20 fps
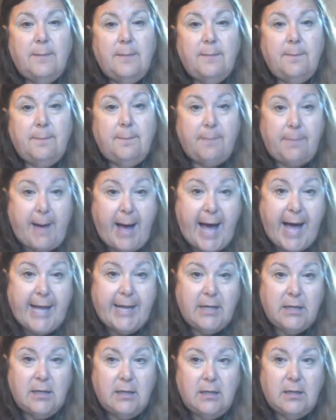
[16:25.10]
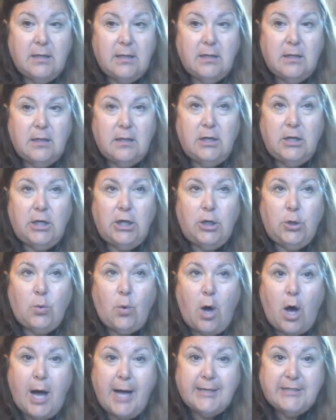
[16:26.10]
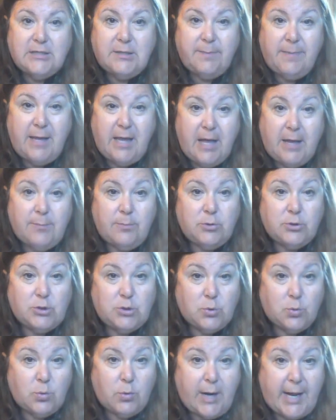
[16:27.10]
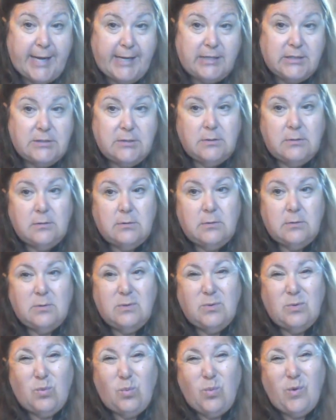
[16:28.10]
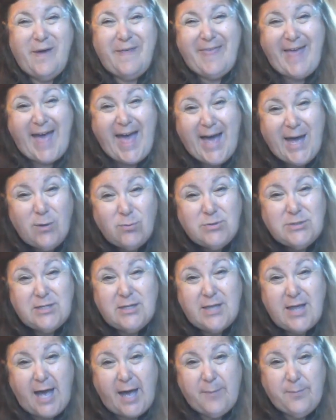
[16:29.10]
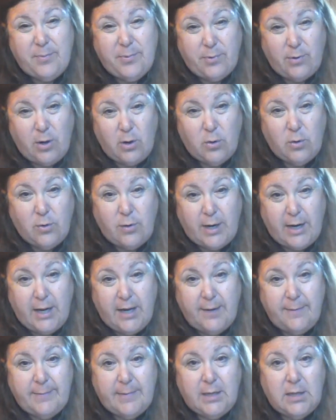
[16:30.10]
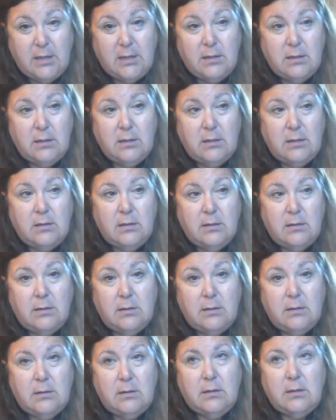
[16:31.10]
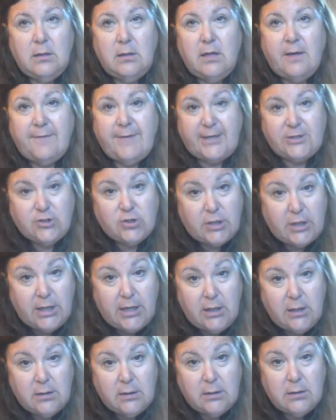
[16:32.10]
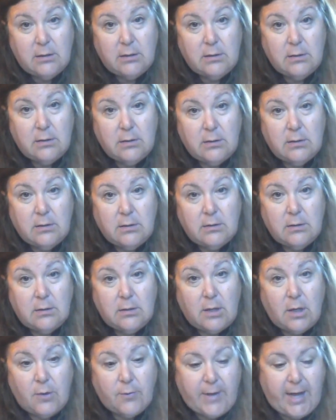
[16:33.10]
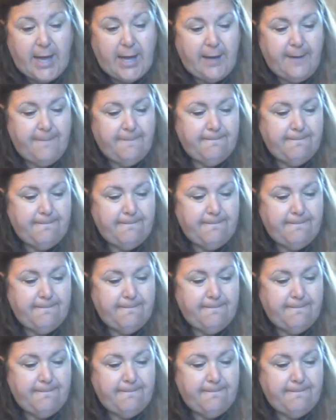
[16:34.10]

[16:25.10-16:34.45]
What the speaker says: But you ought to be able to write without that program eventually. Okay?